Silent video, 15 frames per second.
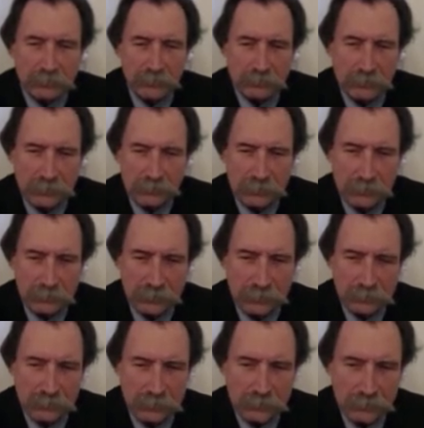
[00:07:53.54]

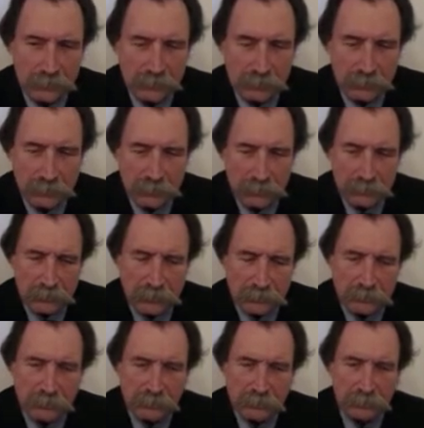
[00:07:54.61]

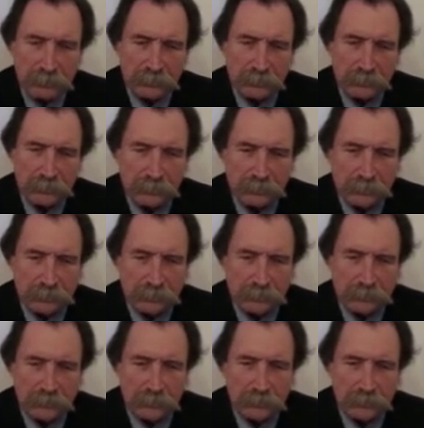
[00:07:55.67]
(not speaking)